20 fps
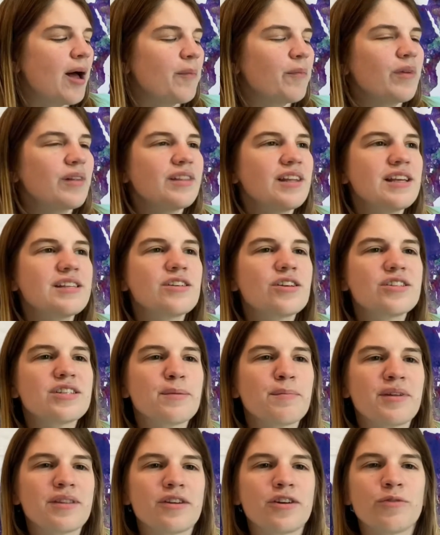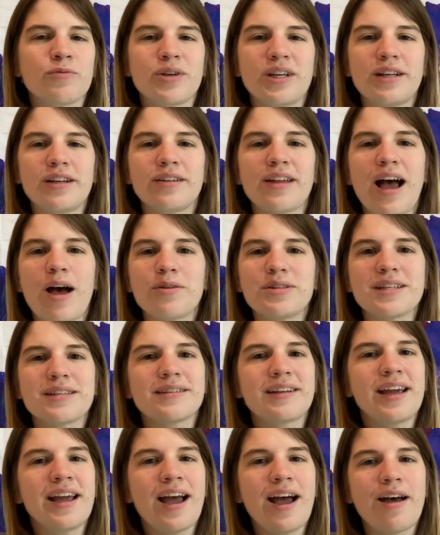These are some of their read-alouds, and
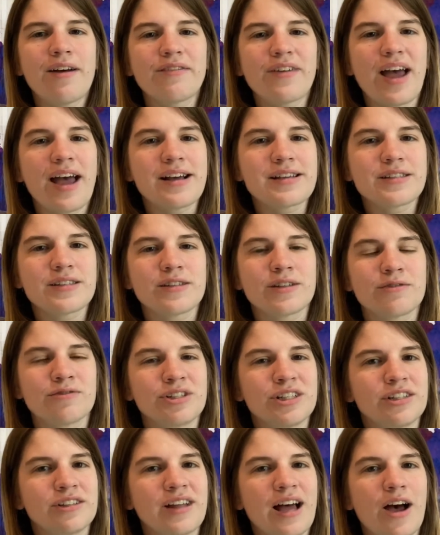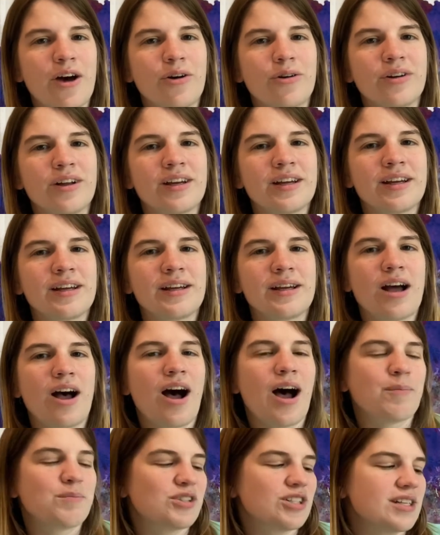they have excellent read-aloud
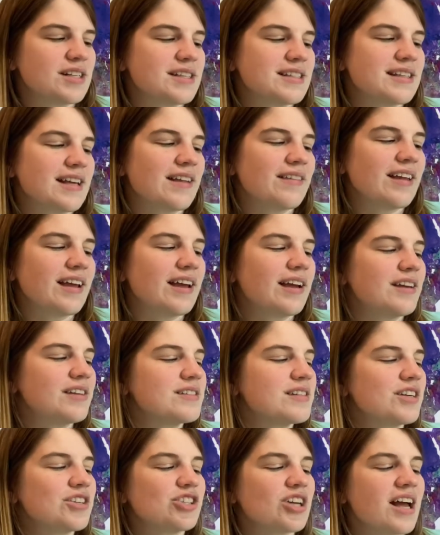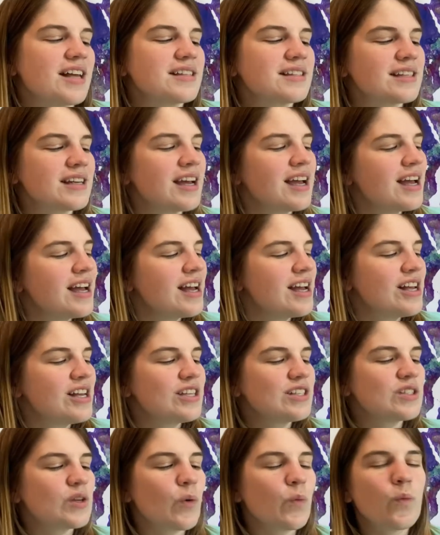options that they suggest.
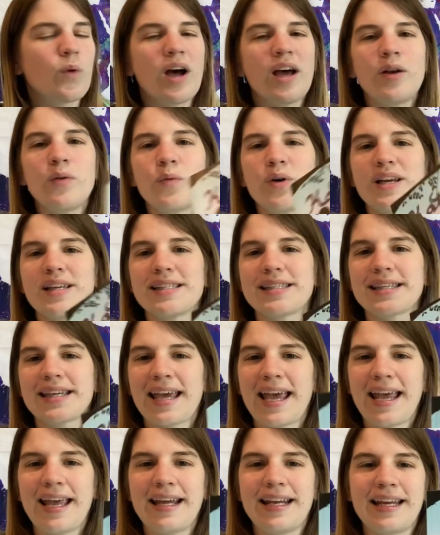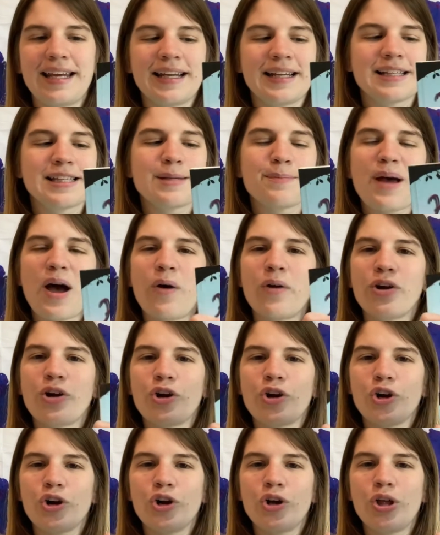So one was Katie, and it's about a
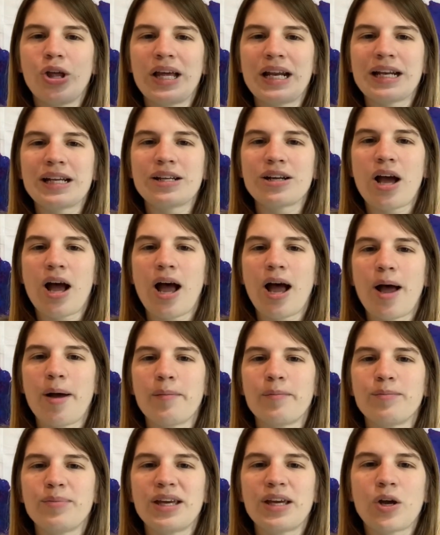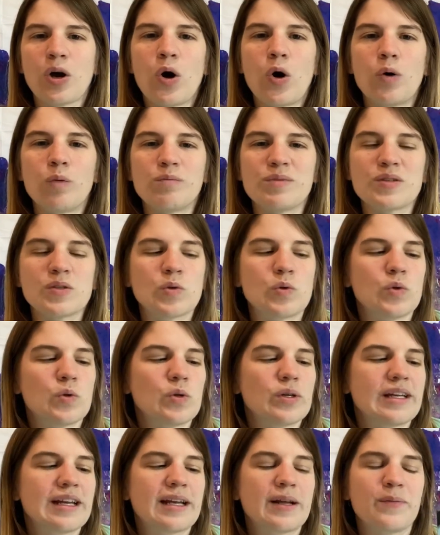girl and being
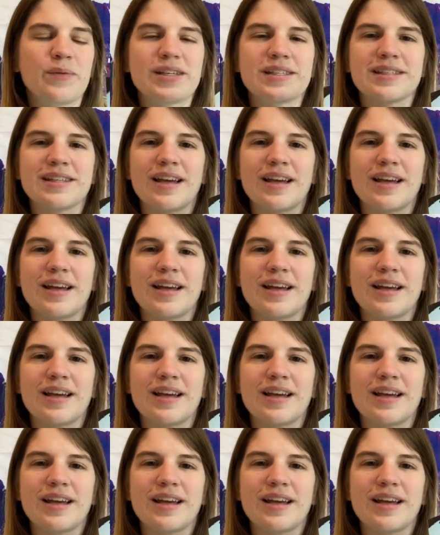homeschooled, and it was